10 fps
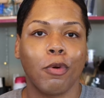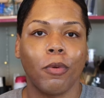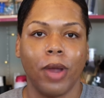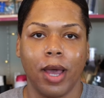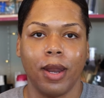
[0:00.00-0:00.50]

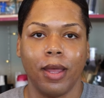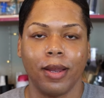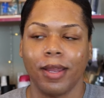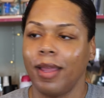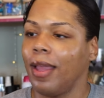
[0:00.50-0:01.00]

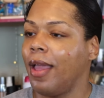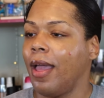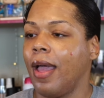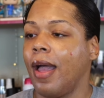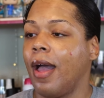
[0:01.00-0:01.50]
product.
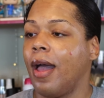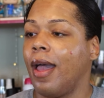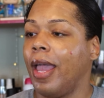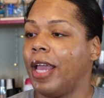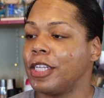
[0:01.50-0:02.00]

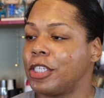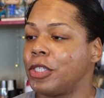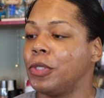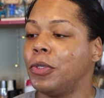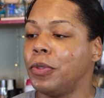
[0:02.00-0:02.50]
As
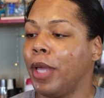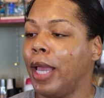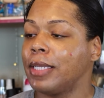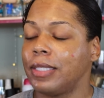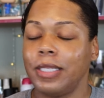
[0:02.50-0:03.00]
soon
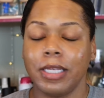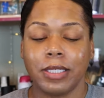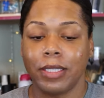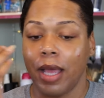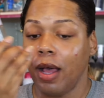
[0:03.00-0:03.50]
as
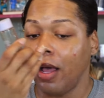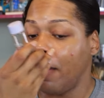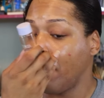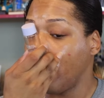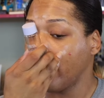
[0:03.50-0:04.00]
this
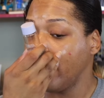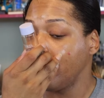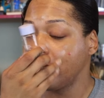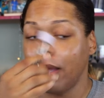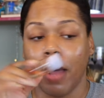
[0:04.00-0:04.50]
uh, mark
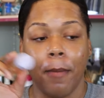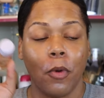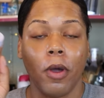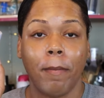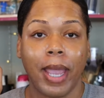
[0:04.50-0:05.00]
heals up, I'm
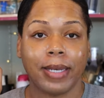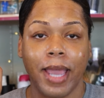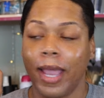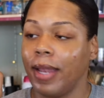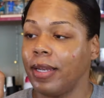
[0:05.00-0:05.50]
going back
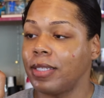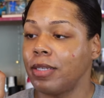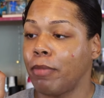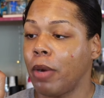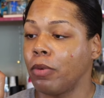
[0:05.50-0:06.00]
to adding this
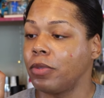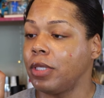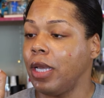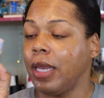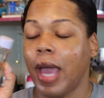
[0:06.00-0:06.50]
to my
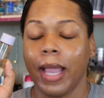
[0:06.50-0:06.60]
routine.